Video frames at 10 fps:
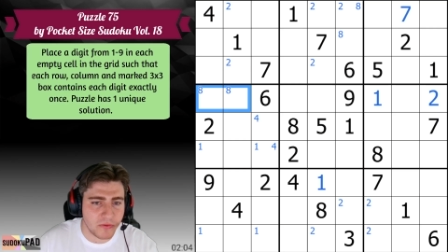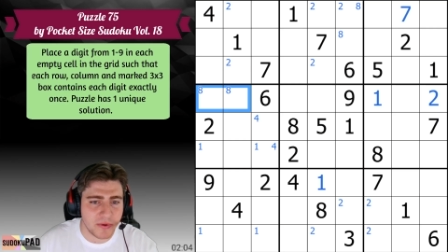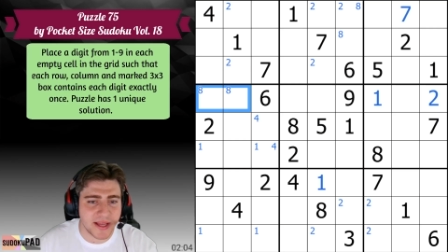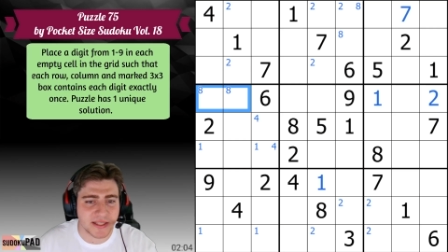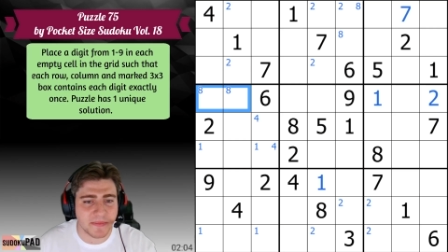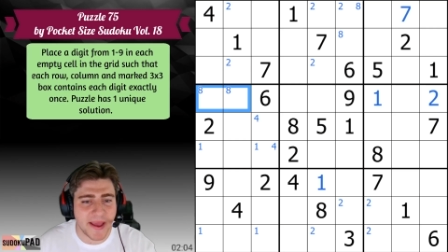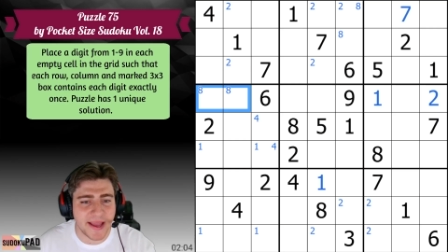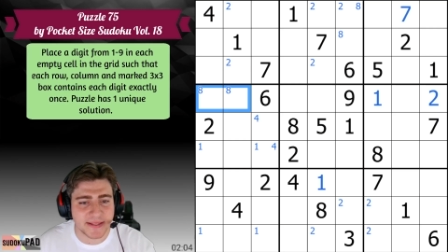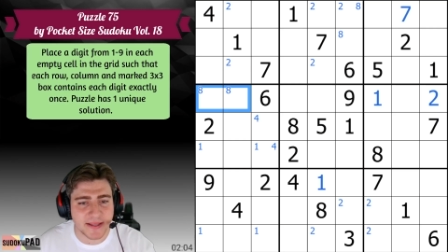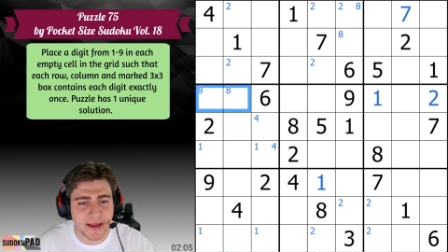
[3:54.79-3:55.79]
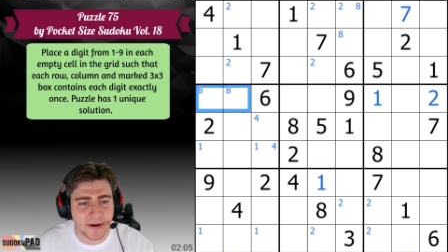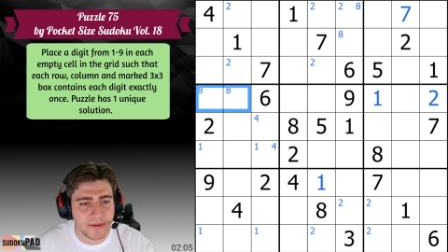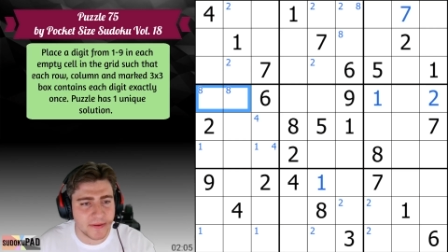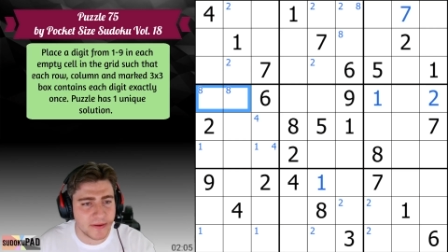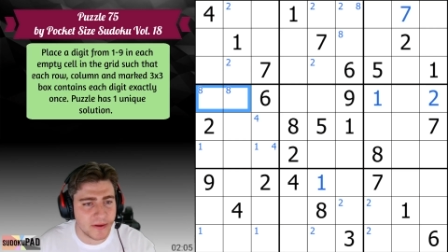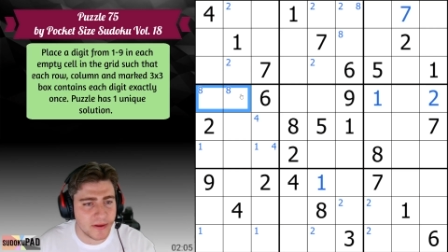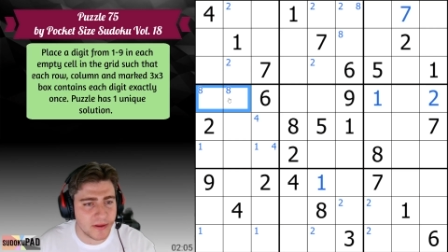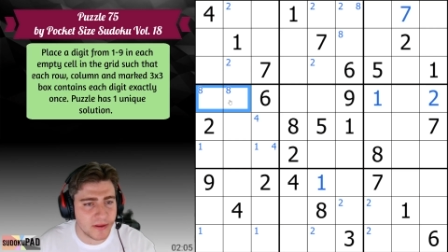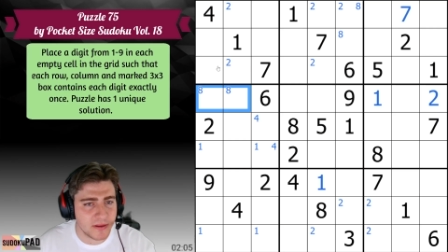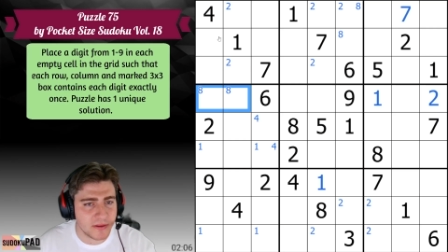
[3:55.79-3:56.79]
We get some eights there.
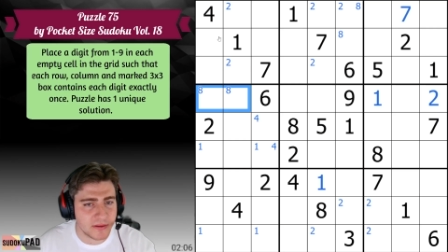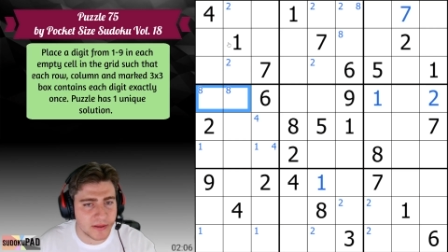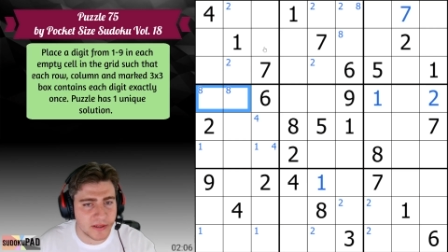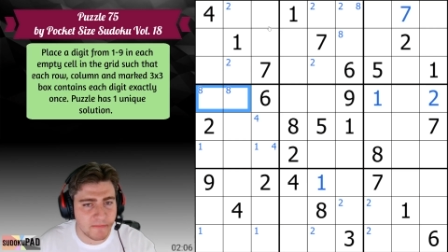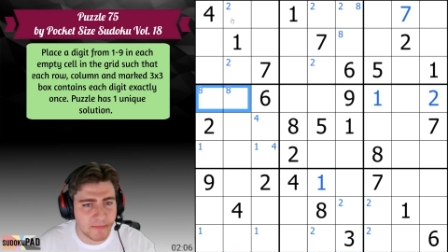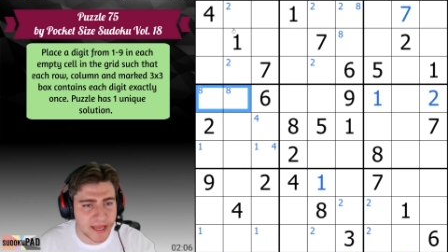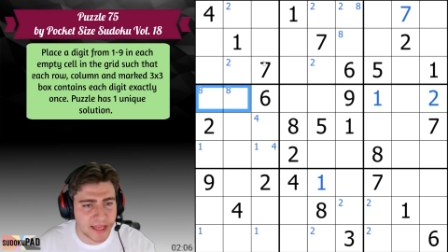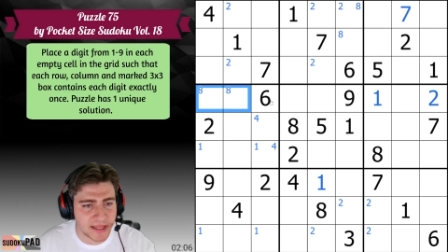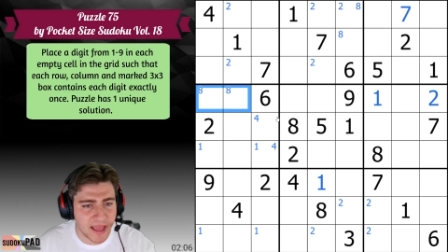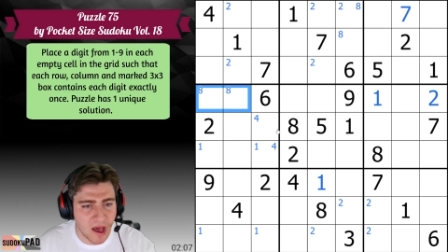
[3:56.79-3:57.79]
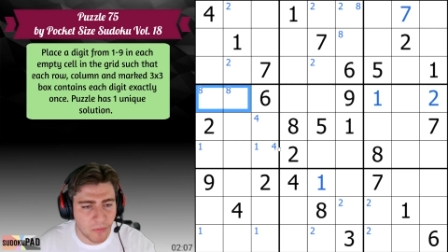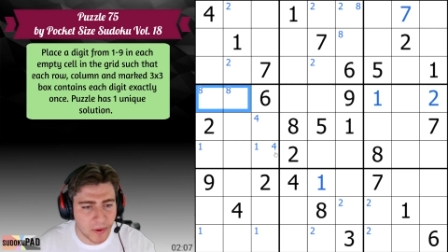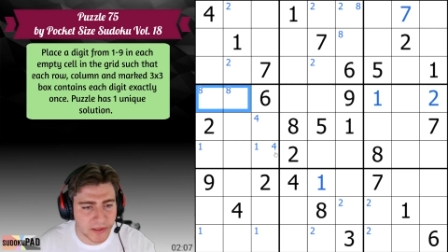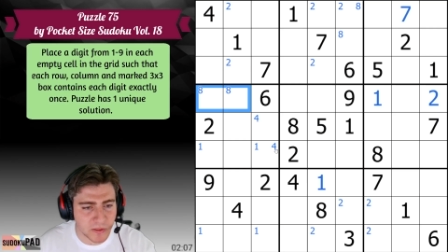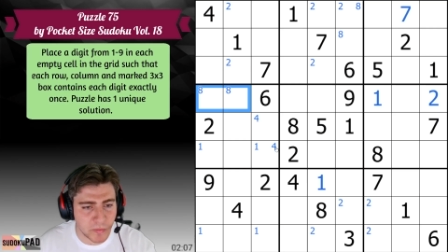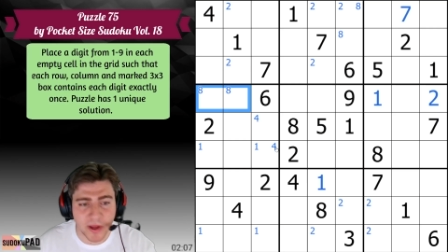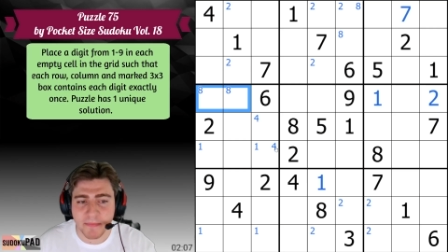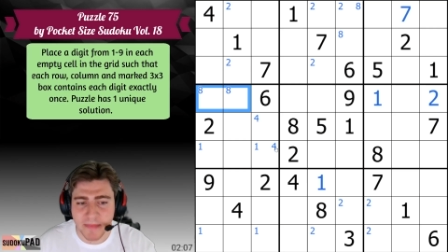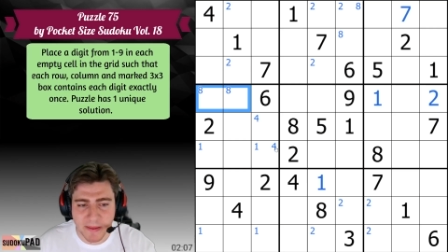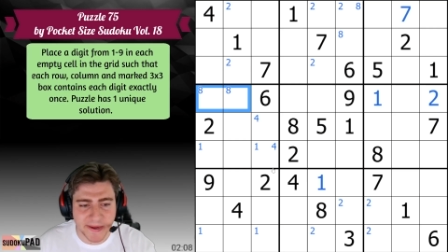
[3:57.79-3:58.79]
Doesn't immediately help us, but
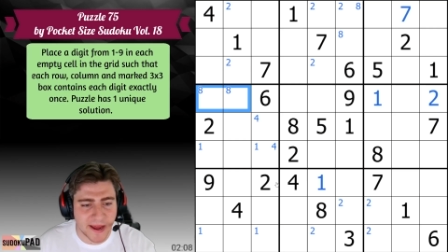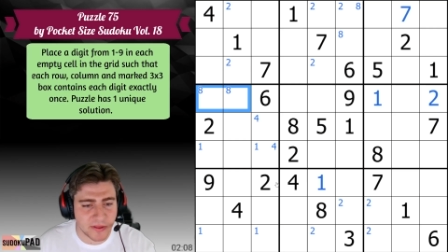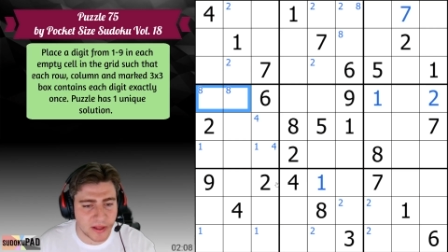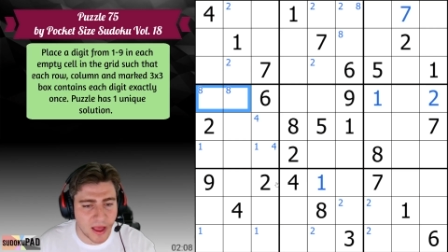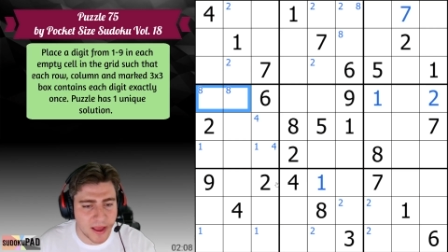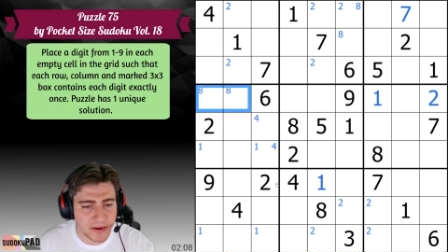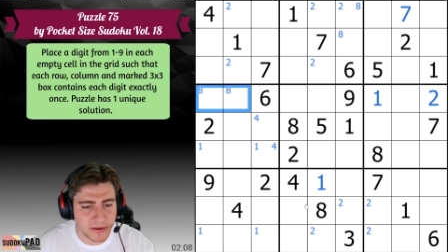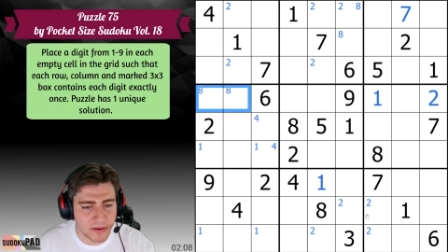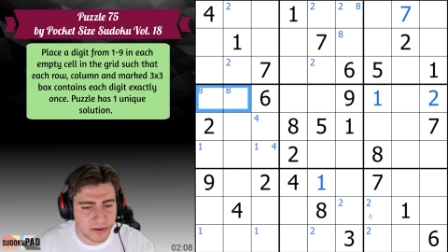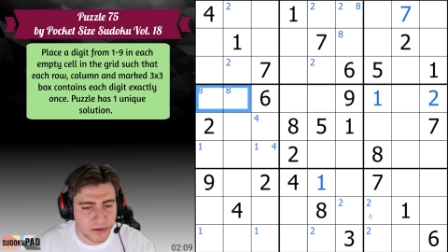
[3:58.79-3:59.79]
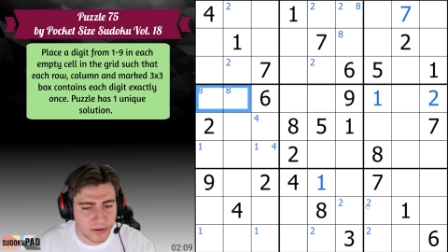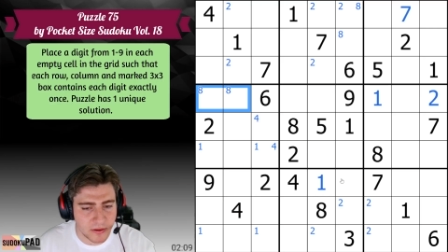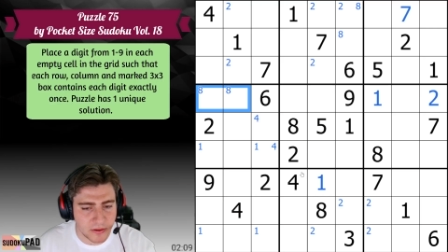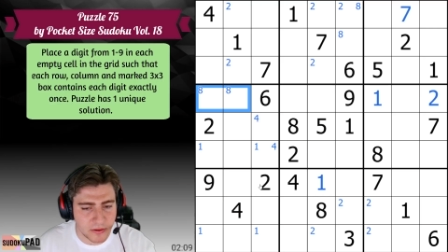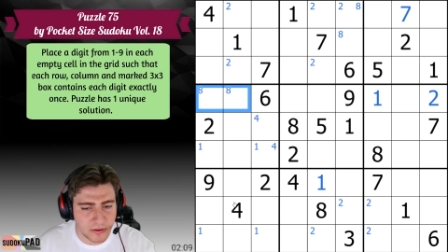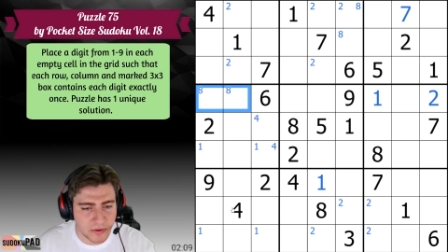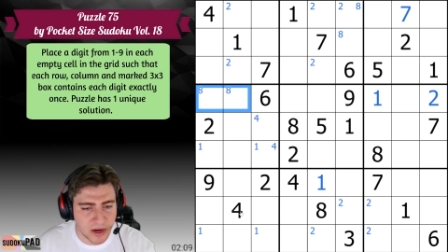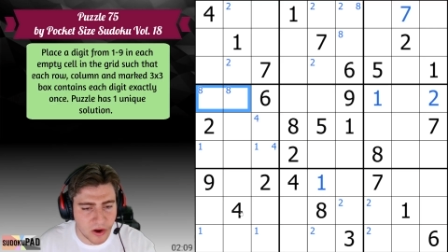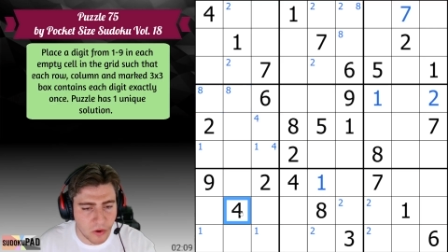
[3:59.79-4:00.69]
maybe down the line, right?